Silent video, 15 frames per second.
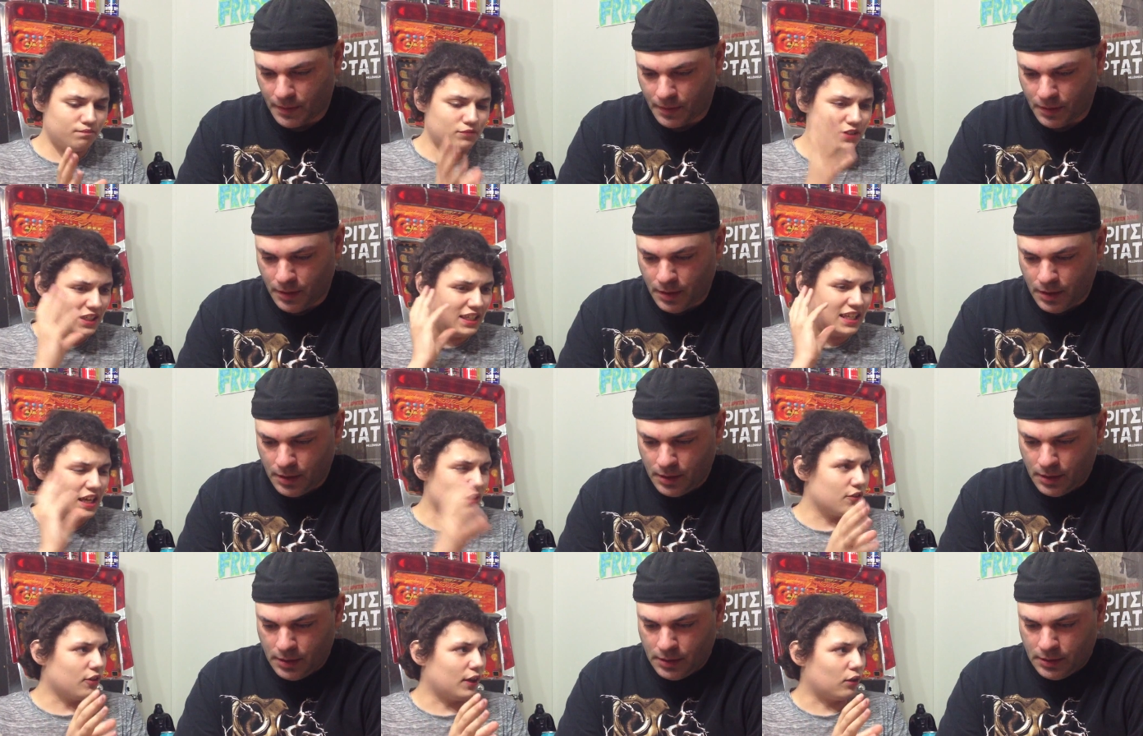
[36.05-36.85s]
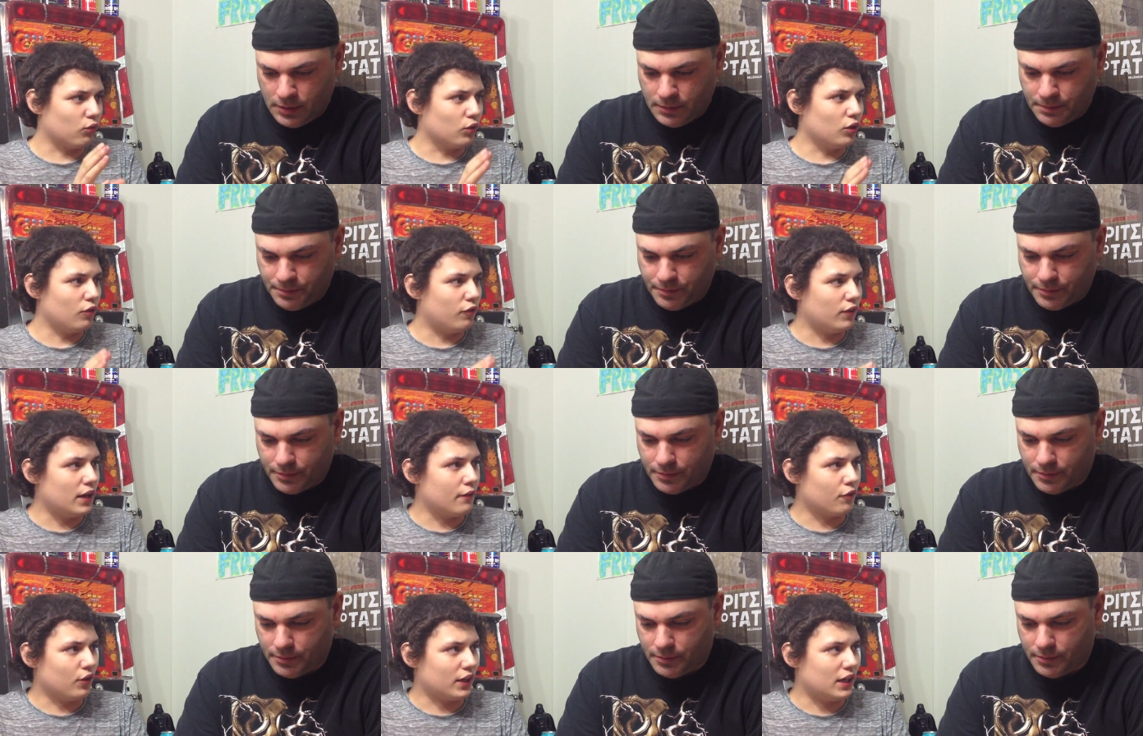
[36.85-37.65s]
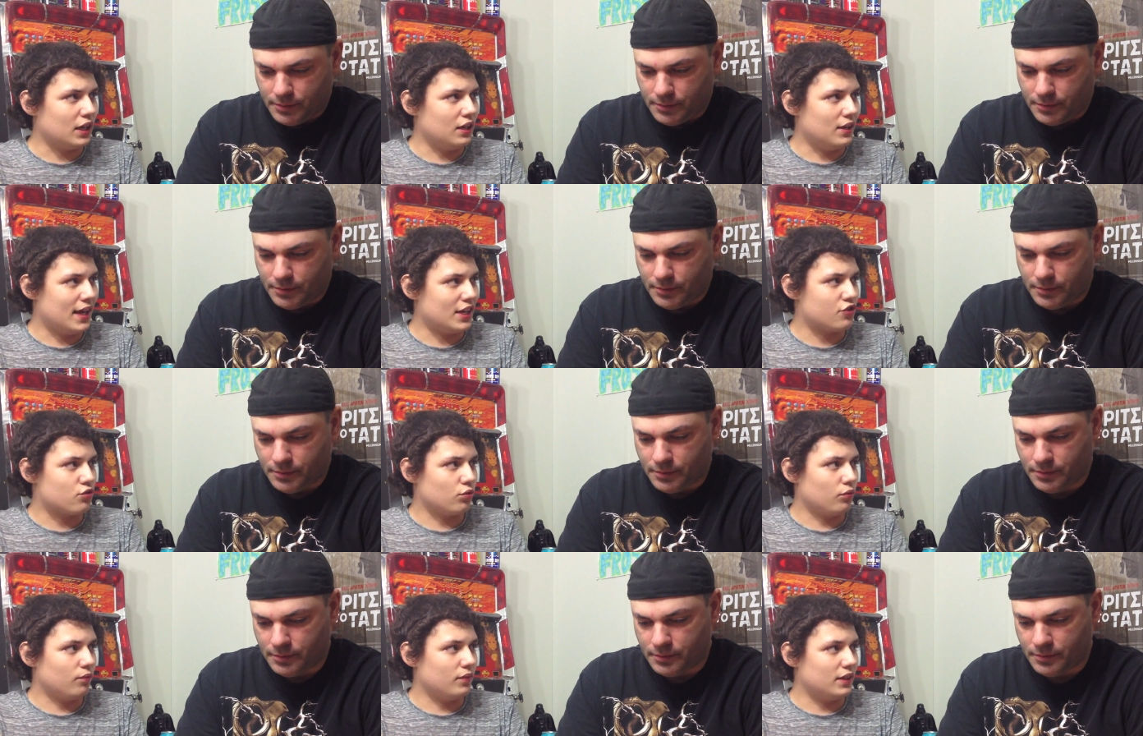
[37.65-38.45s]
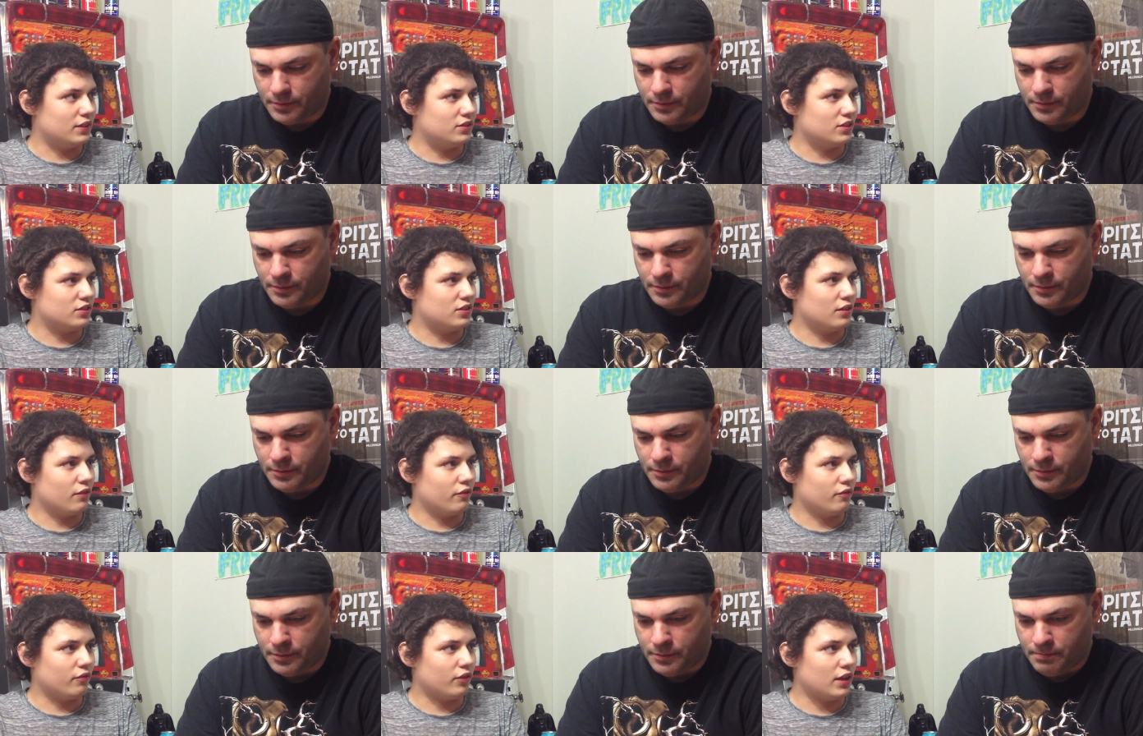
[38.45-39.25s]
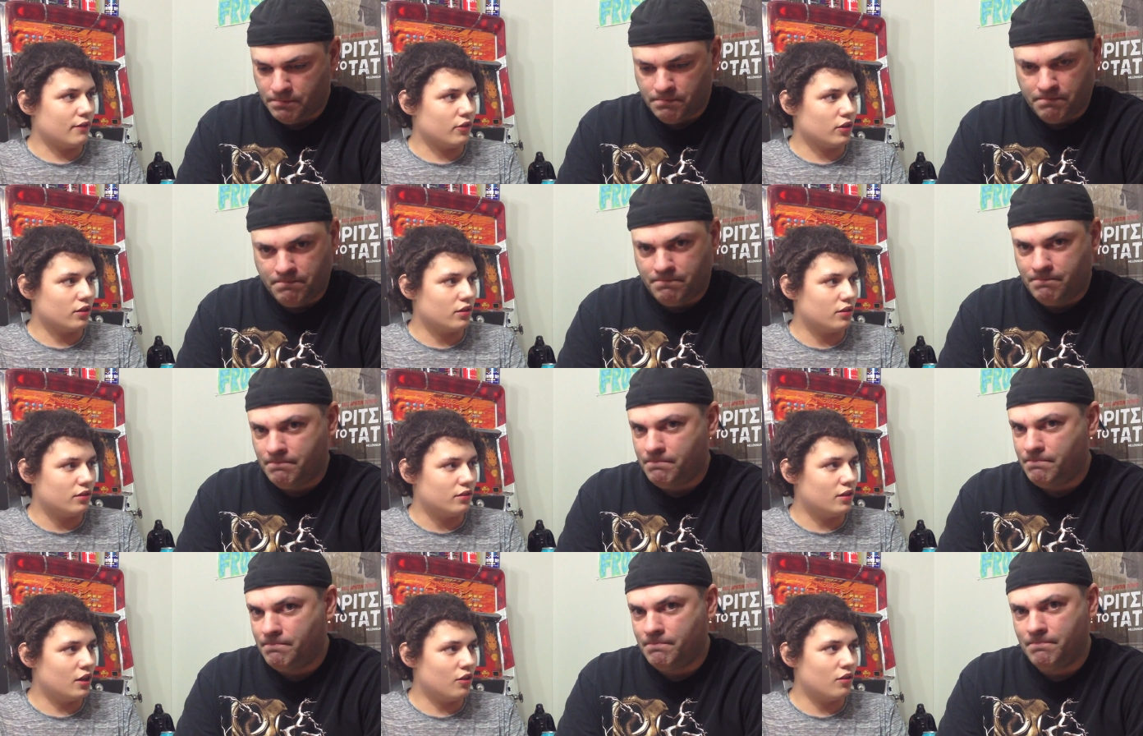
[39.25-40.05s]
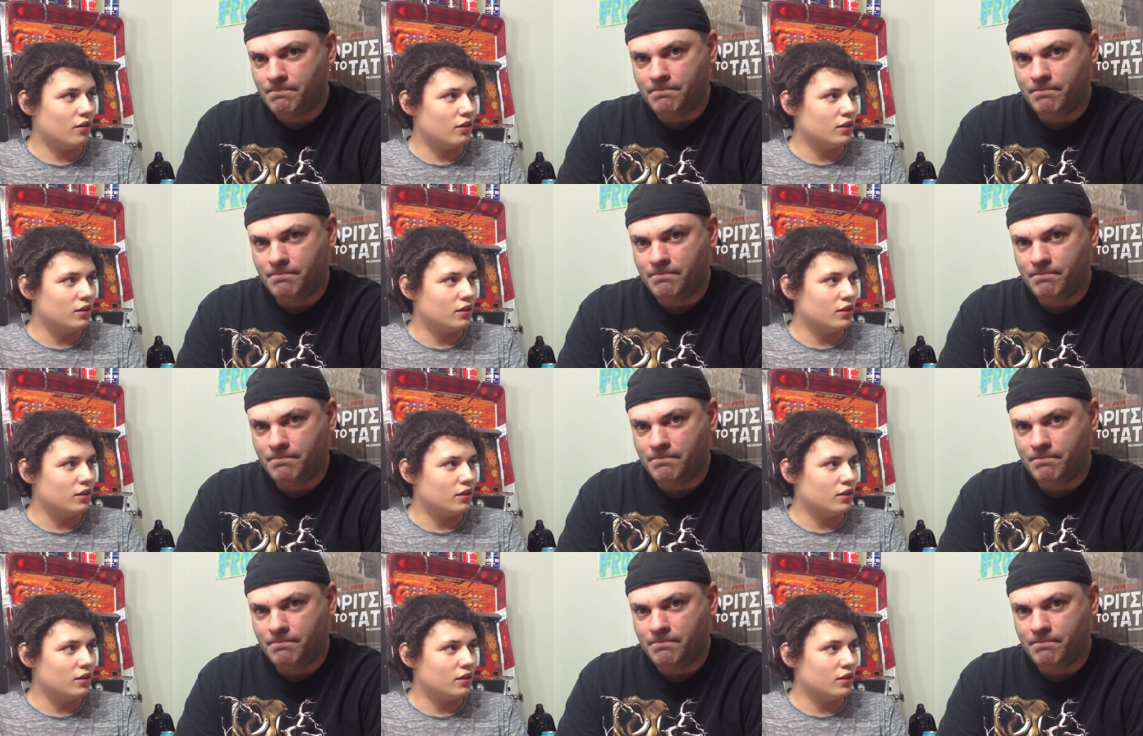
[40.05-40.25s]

Speaker 1: to any other, like, real flavor, like any natural existing flavor? No?